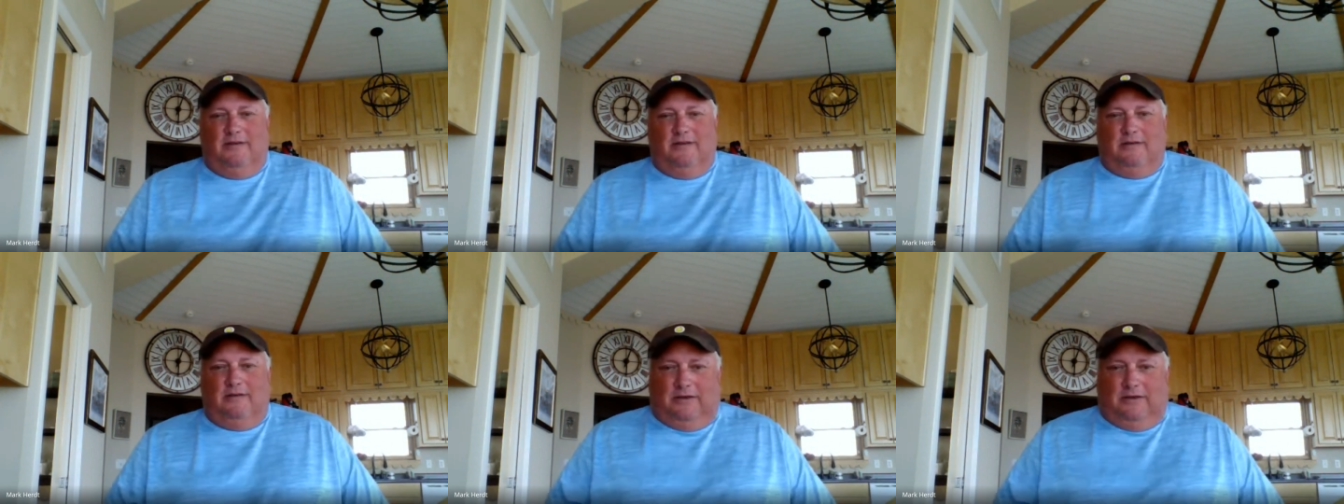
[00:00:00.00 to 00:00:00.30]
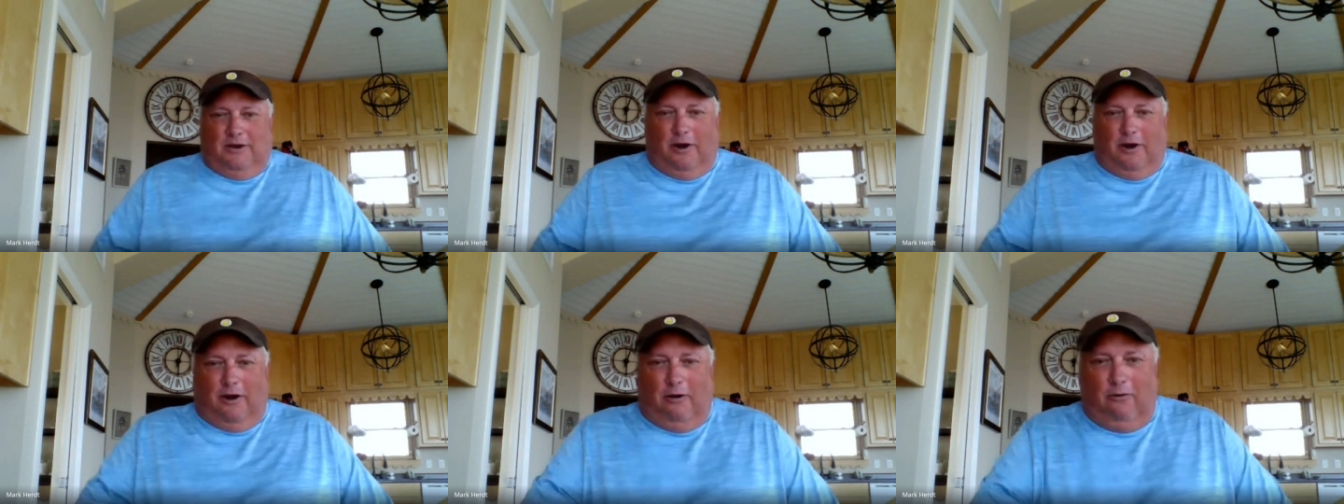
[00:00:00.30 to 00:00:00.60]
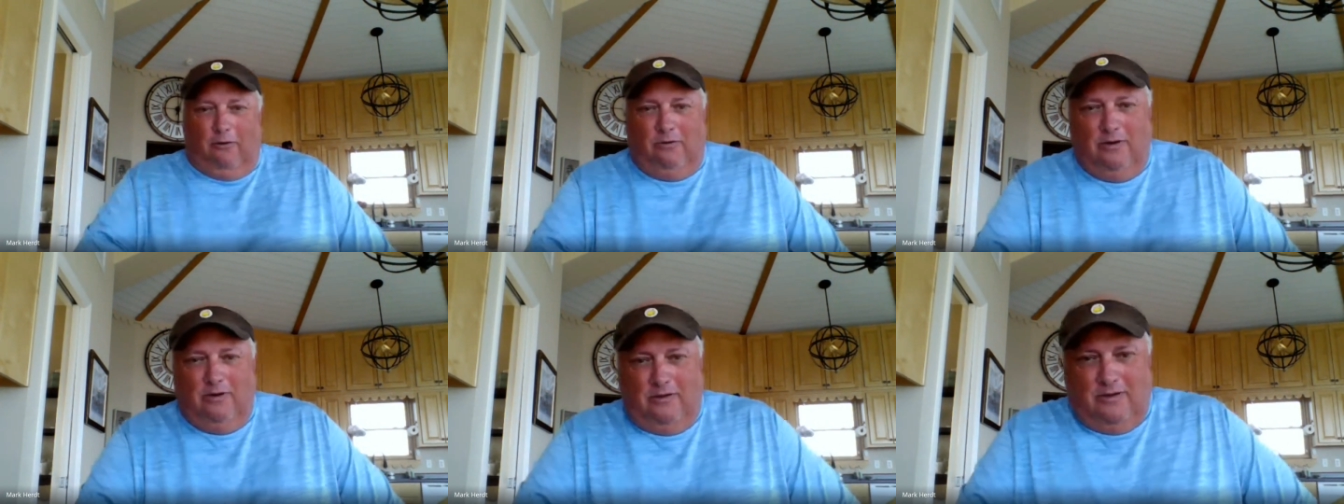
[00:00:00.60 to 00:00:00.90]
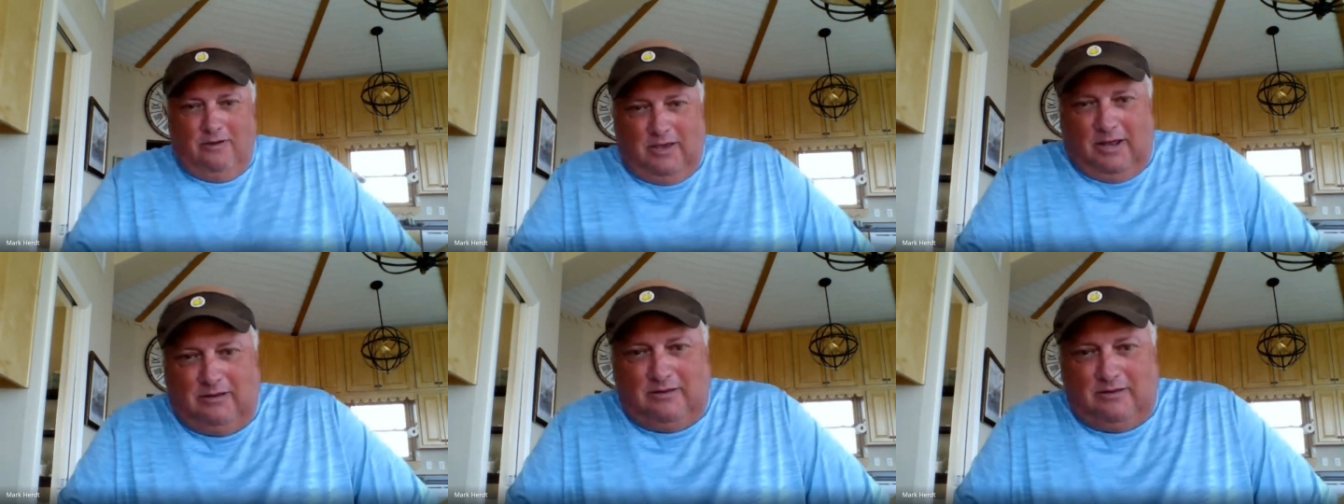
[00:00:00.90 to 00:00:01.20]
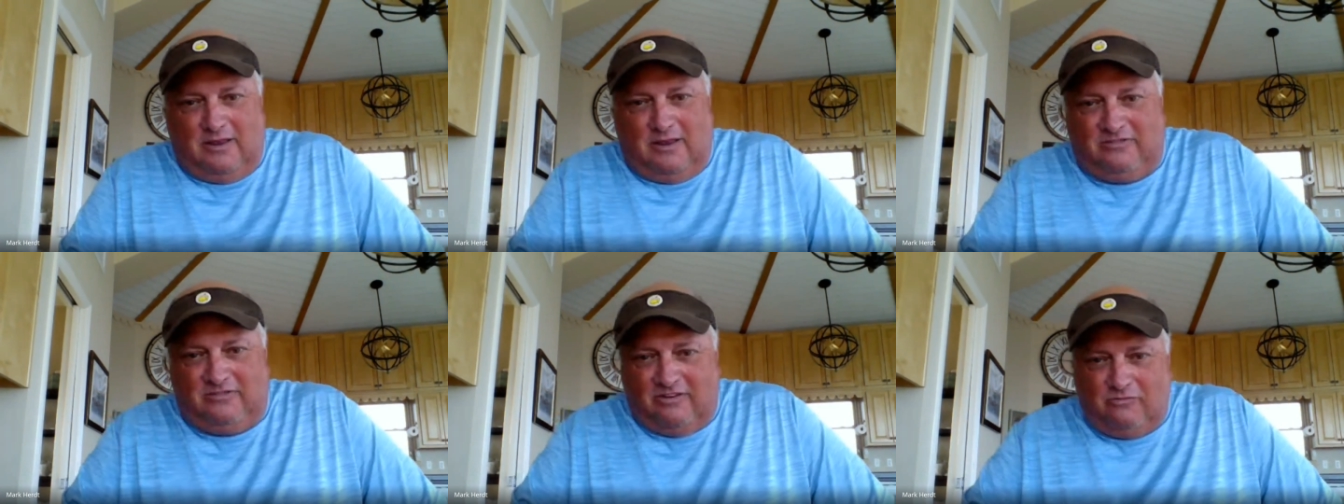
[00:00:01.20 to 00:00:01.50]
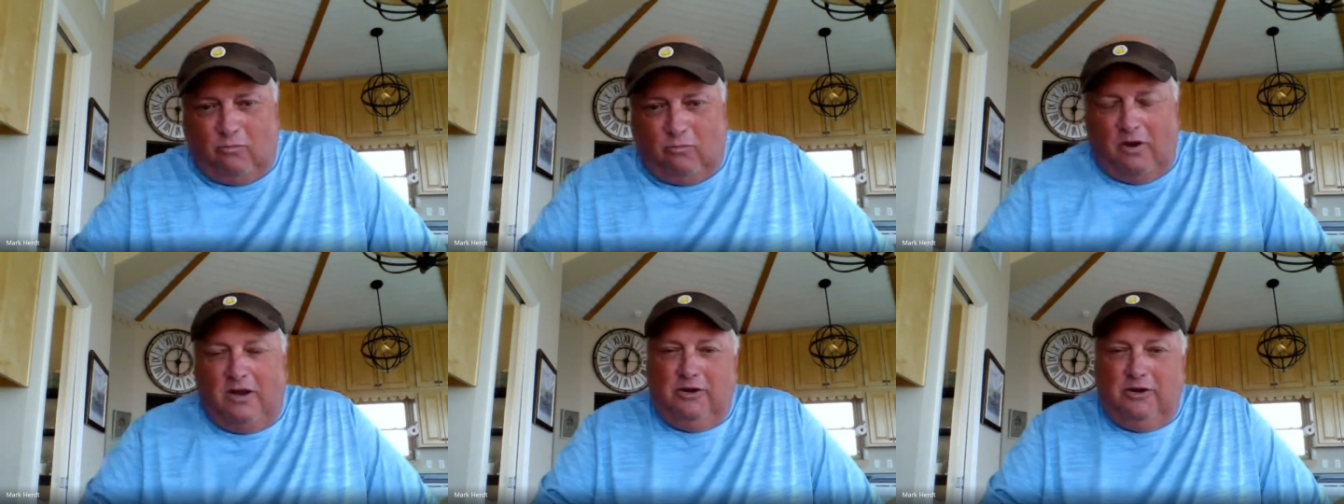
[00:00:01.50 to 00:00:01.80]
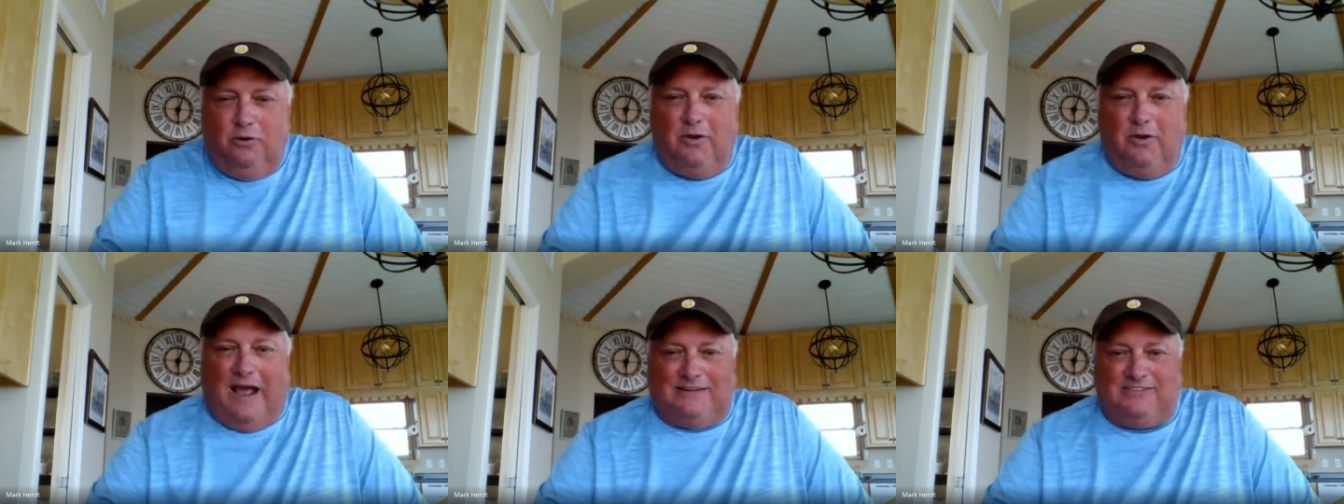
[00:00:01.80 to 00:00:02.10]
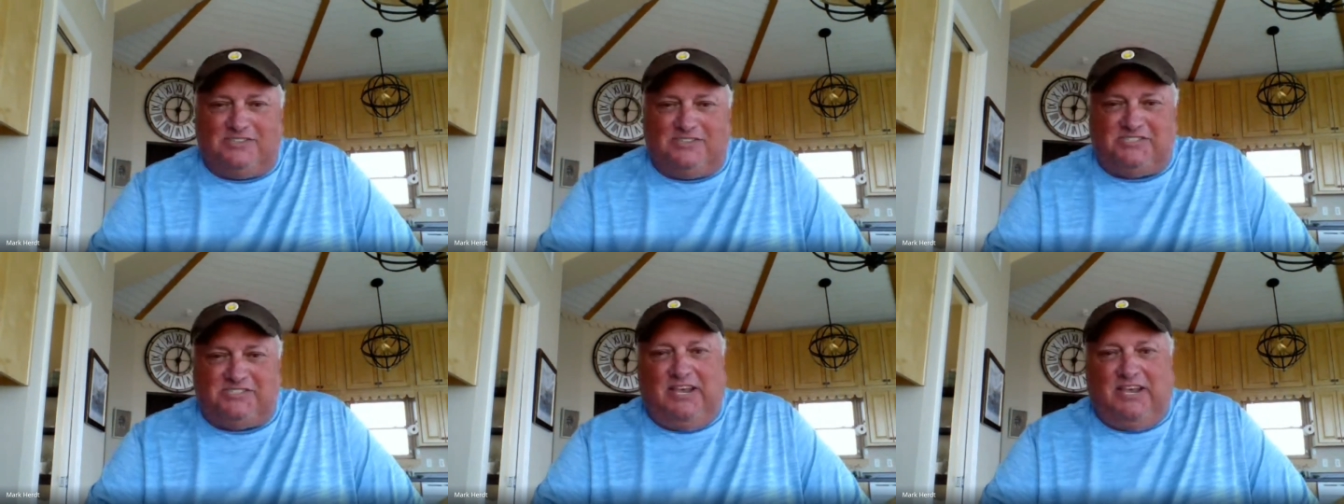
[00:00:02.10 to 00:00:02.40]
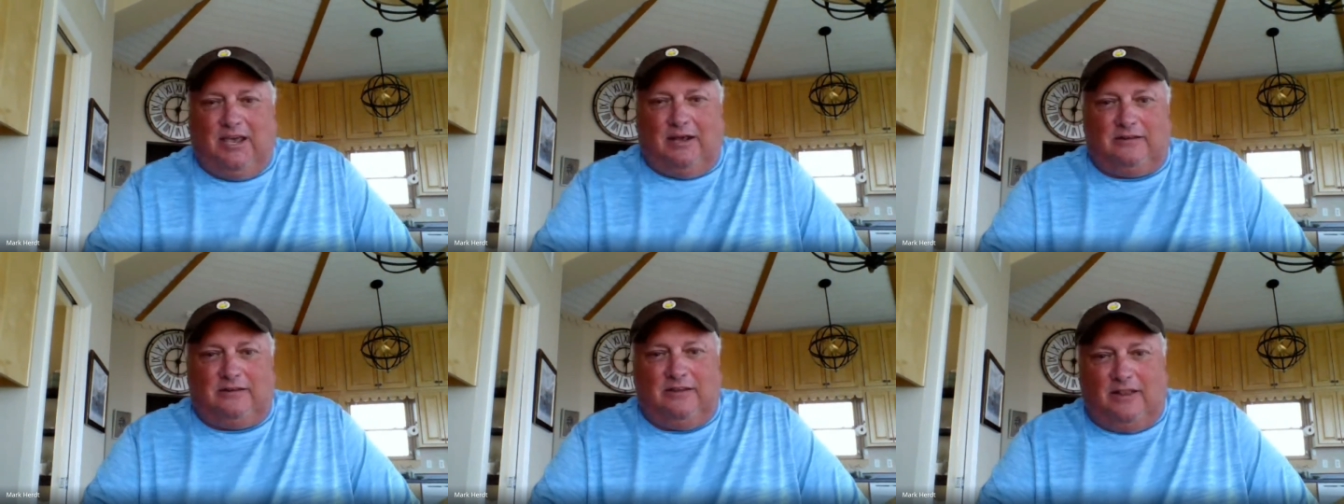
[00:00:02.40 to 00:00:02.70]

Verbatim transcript: you know, and this is what, and you got to see it.